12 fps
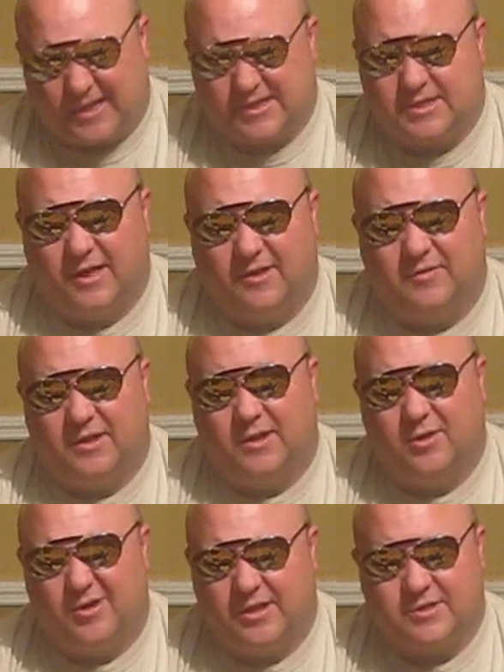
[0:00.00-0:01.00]
said, if you
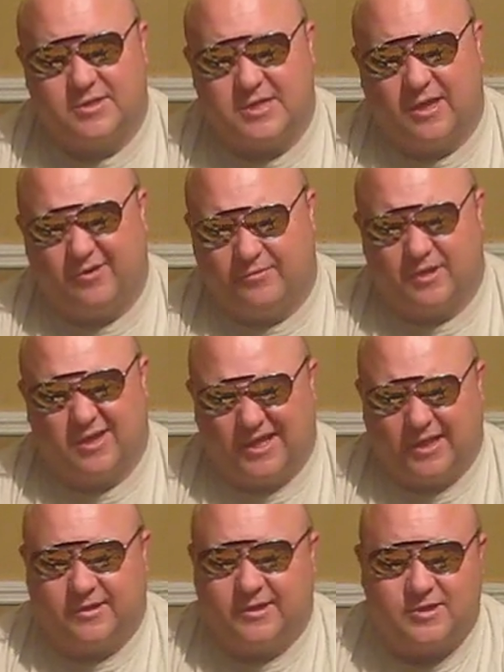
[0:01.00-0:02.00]
do it yourself, you could
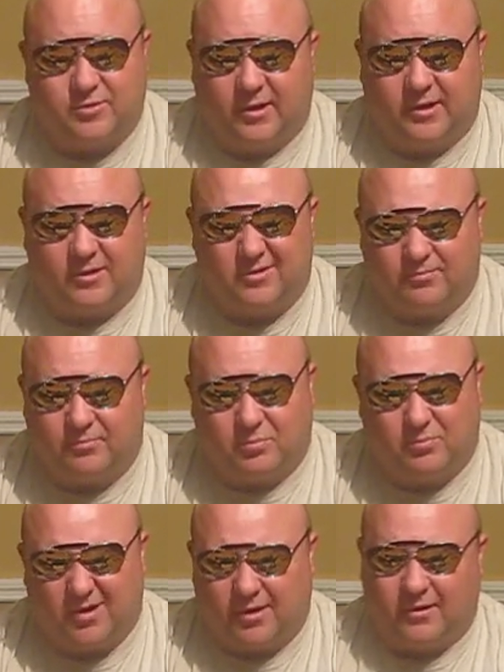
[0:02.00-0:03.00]
get the trigger,
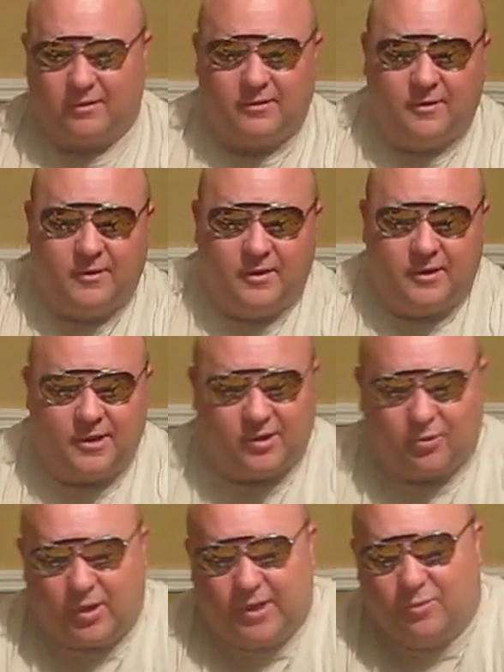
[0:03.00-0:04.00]
you know,
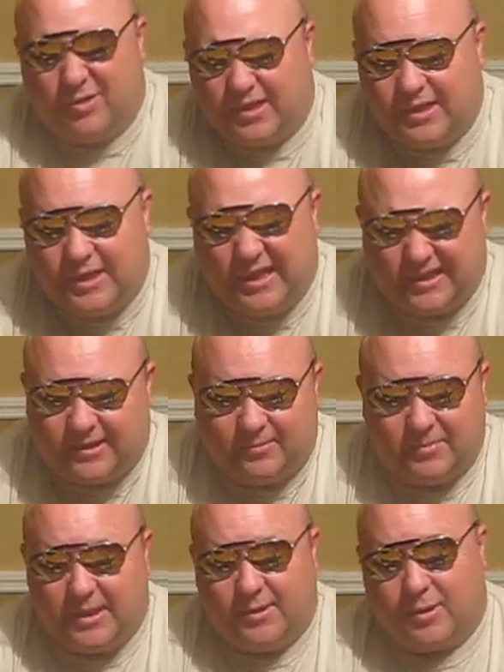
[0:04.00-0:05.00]
right where you need it to
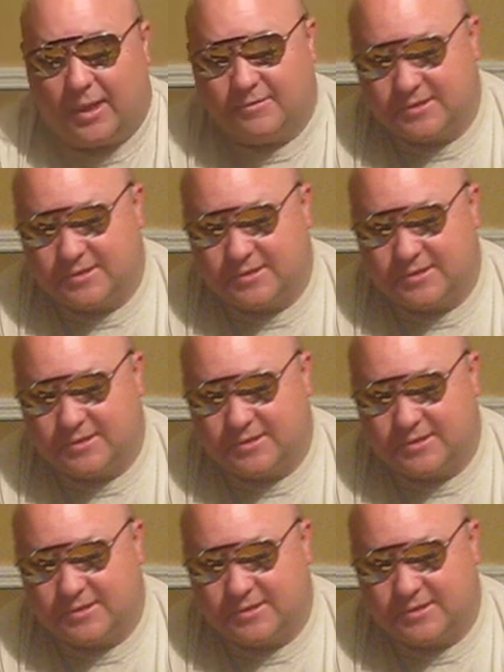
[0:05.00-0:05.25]
be without